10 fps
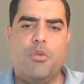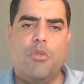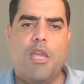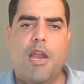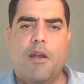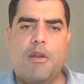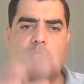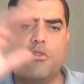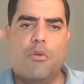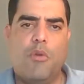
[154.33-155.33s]
the
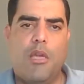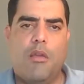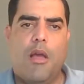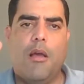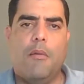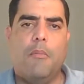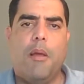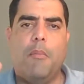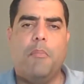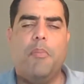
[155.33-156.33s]
area. So we
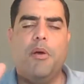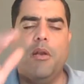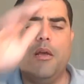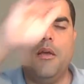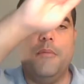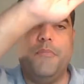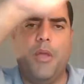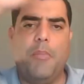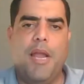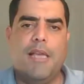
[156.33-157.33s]
put
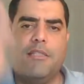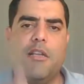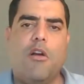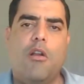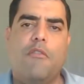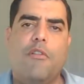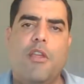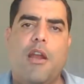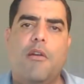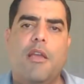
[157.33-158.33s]
plastic all over
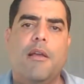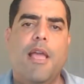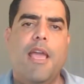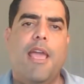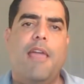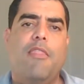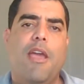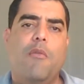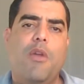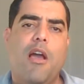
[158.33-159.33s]
the area, and
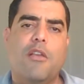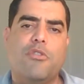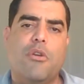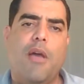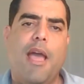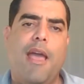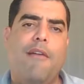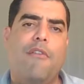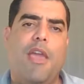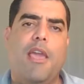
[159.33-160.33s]
then we also
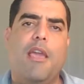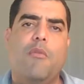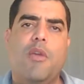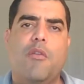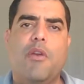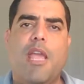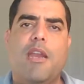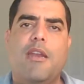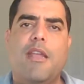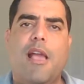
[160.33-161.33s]
we create
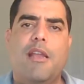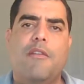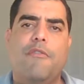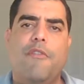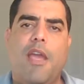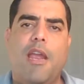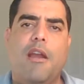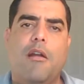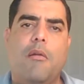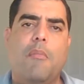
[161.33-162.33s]
a negative
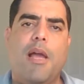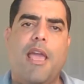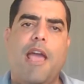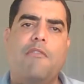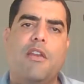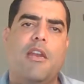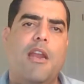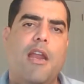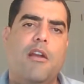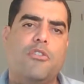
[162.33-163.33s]
air by having an
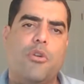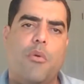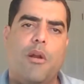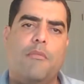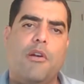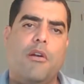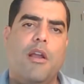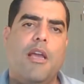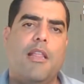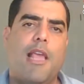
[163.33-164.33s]
air scrubber
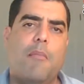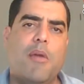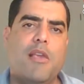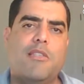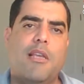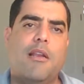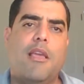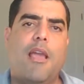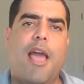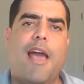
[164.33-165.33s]
that
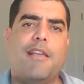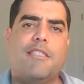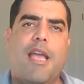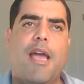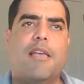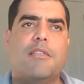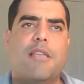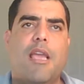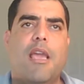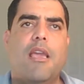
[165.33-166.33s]
basically acts as
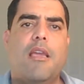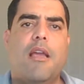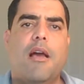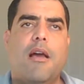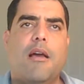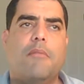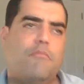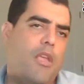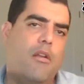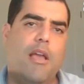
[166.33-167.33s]

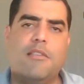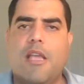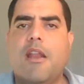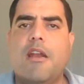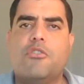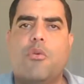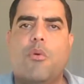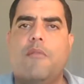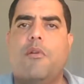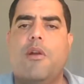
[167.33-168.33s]
as an air
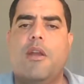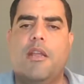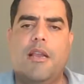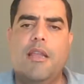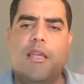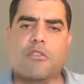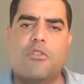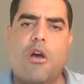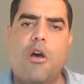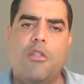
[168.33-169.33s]
scrubber, and it
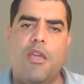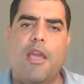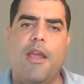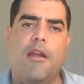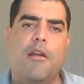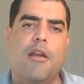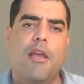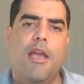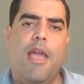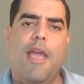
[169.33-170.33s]
cleans all the air
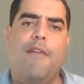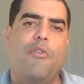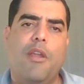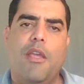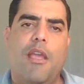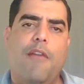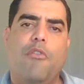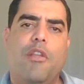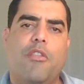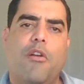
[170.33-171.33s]

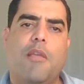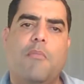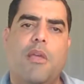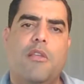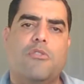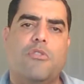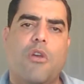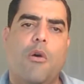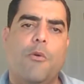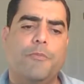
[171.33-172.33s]
every 30 minutes.
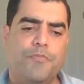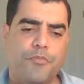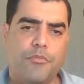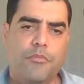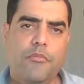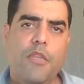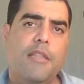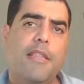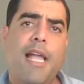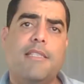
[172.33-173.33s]
So
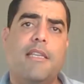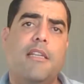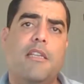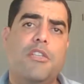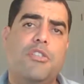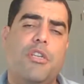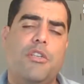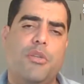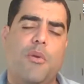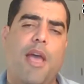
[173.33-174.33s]
that's in
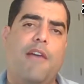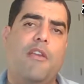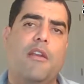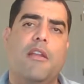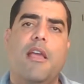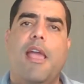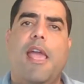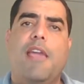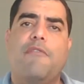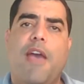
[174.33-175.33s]
addition to having
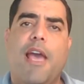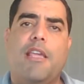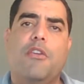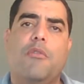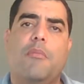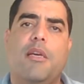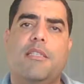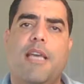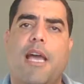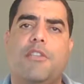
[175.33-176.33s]
a vacuum
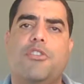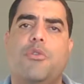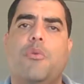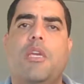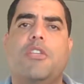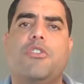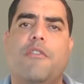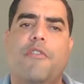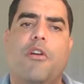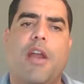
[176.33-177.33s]
attached to each
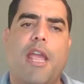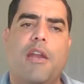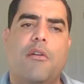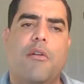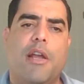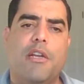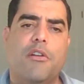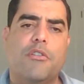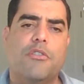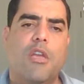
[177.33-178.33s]
of our hand
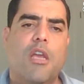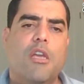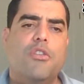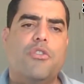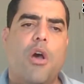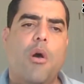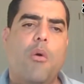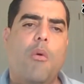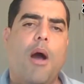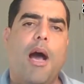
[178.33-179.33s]
grinders.
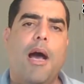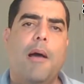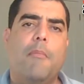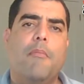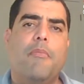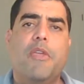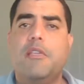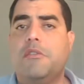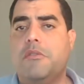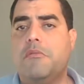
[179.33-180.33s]
So
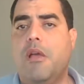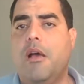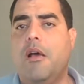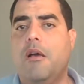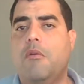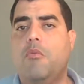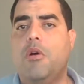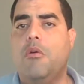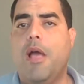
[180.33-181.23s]
this will